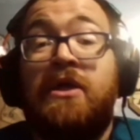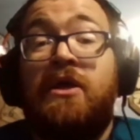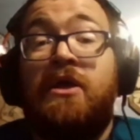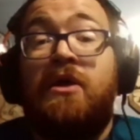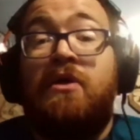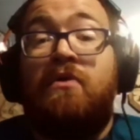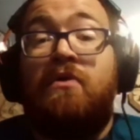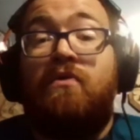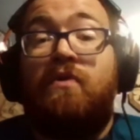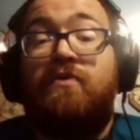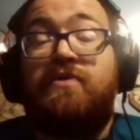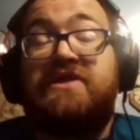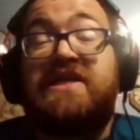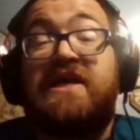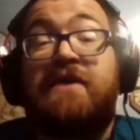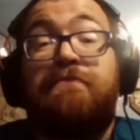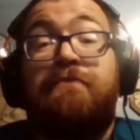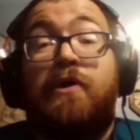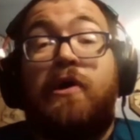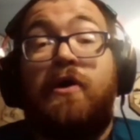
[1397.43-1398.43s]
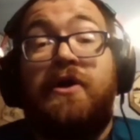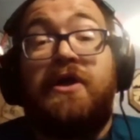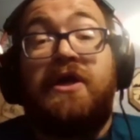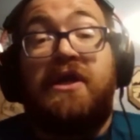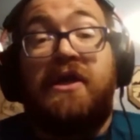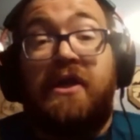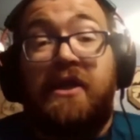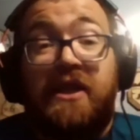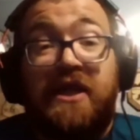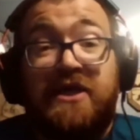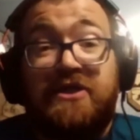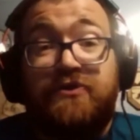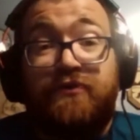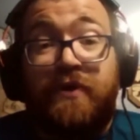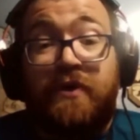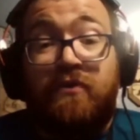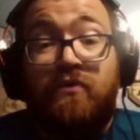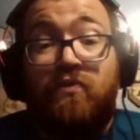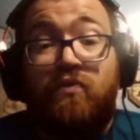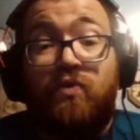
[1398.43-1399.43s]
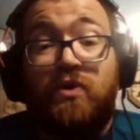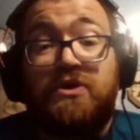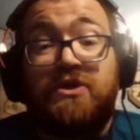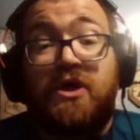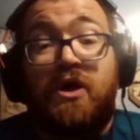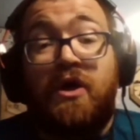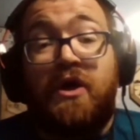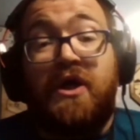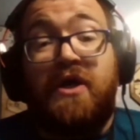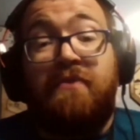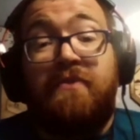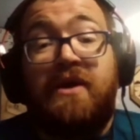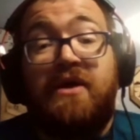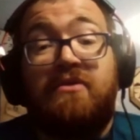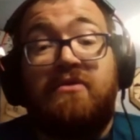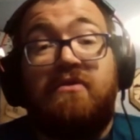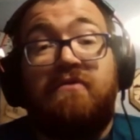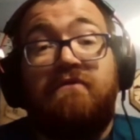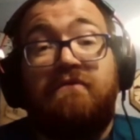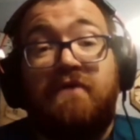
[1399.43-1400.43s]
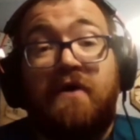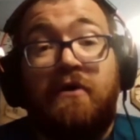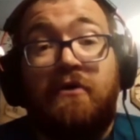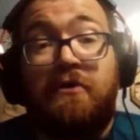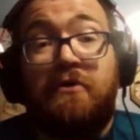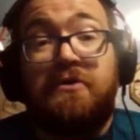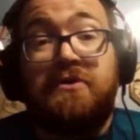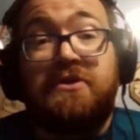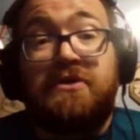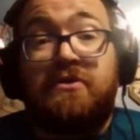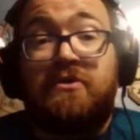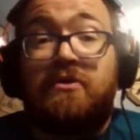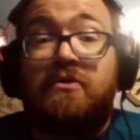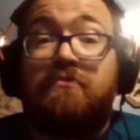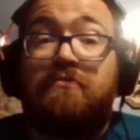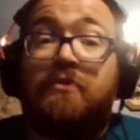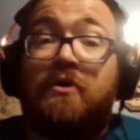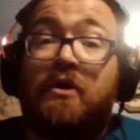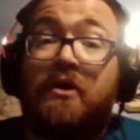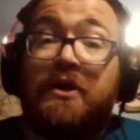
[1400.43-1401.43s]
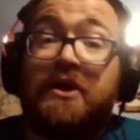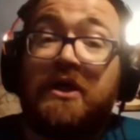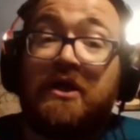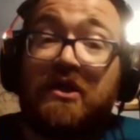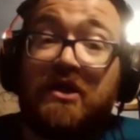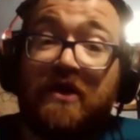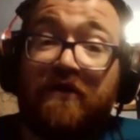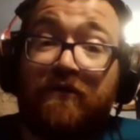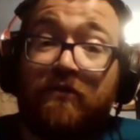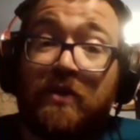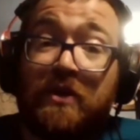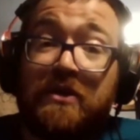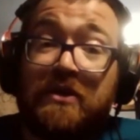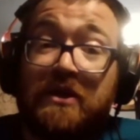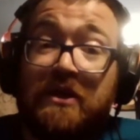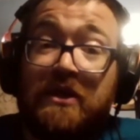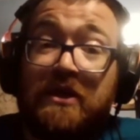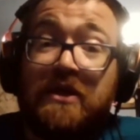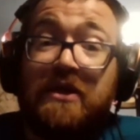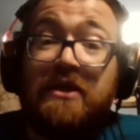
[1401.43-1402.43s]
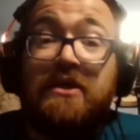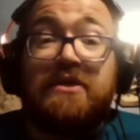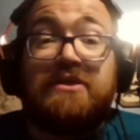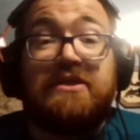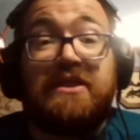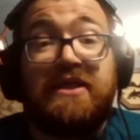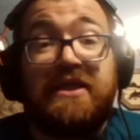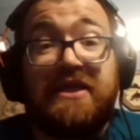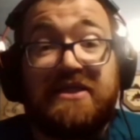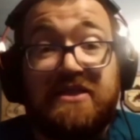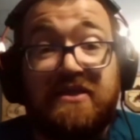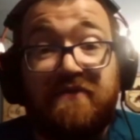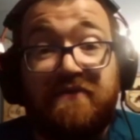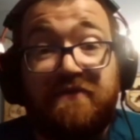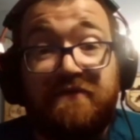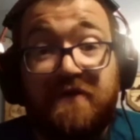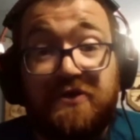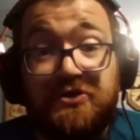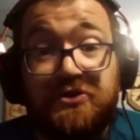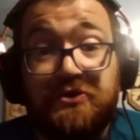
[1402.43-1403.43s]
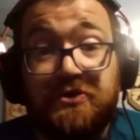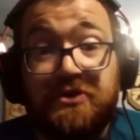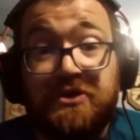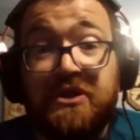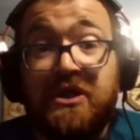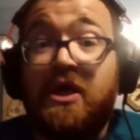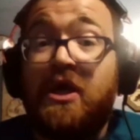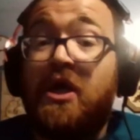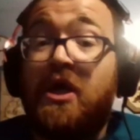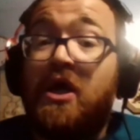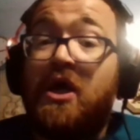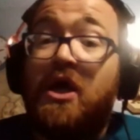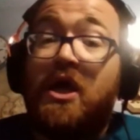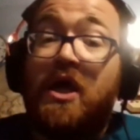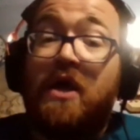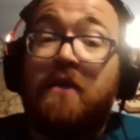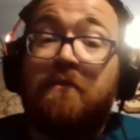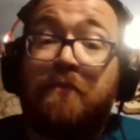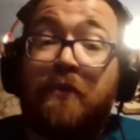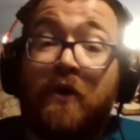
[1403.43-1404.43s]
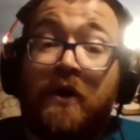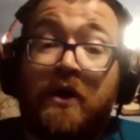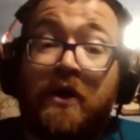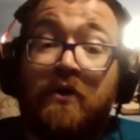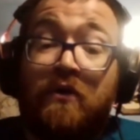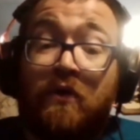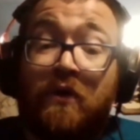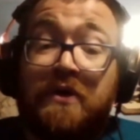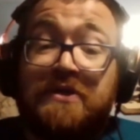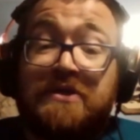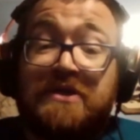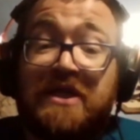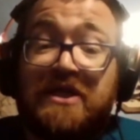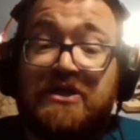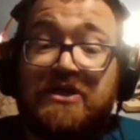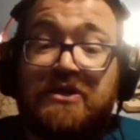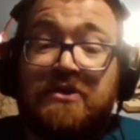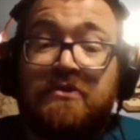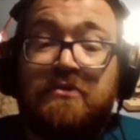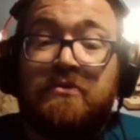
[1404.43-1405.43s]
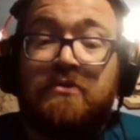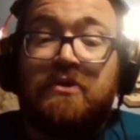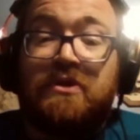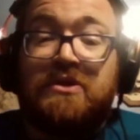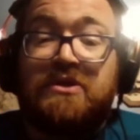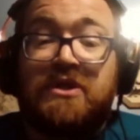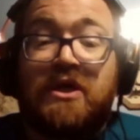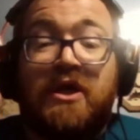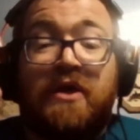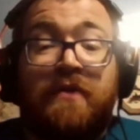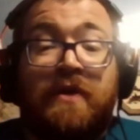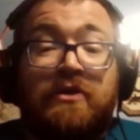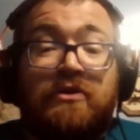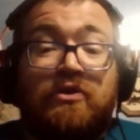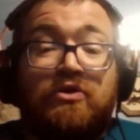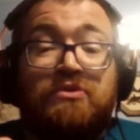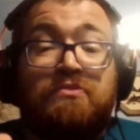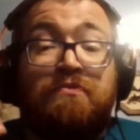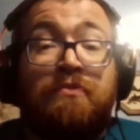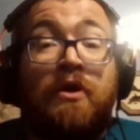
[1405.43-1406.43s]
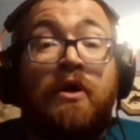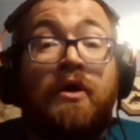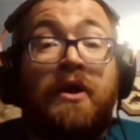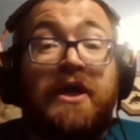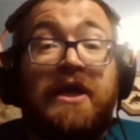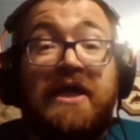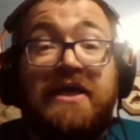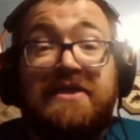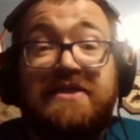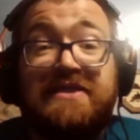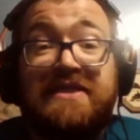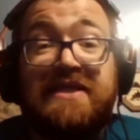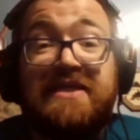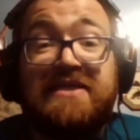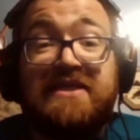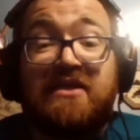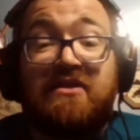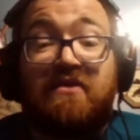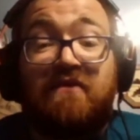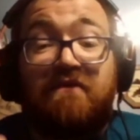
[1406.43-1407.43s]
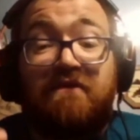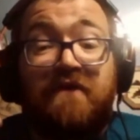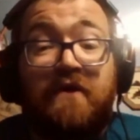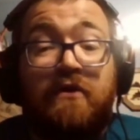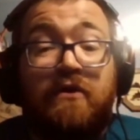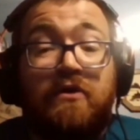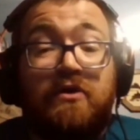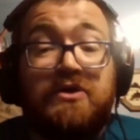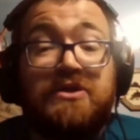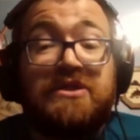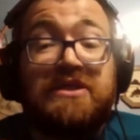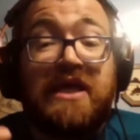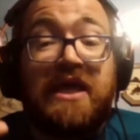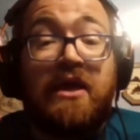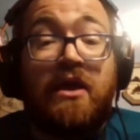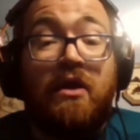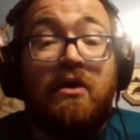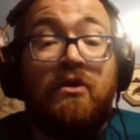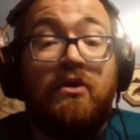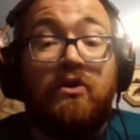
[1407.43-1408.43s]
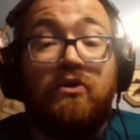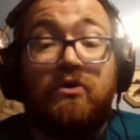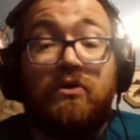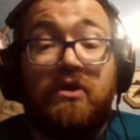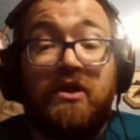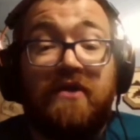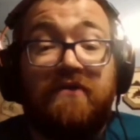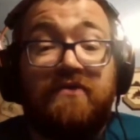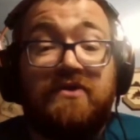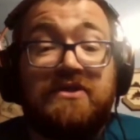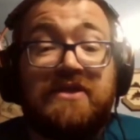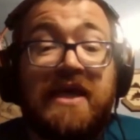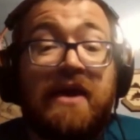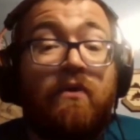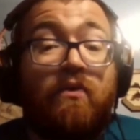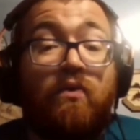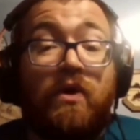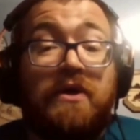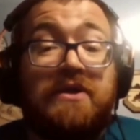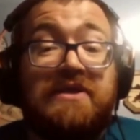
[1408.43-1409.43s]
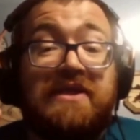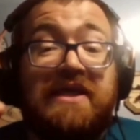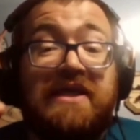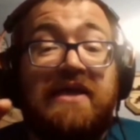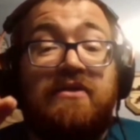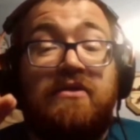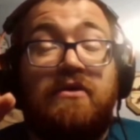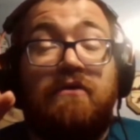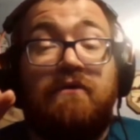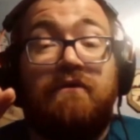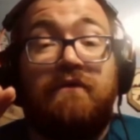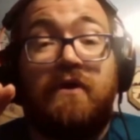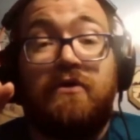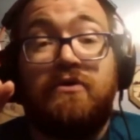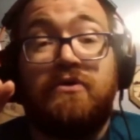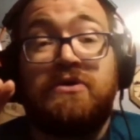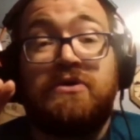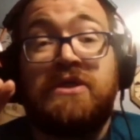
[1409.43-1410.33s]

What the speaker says: when we say party and electorate, we're talking about the voters. Party and government is elected officials, and party and organization is talking about those party entities at the federal, state, and local levels that work to get their voters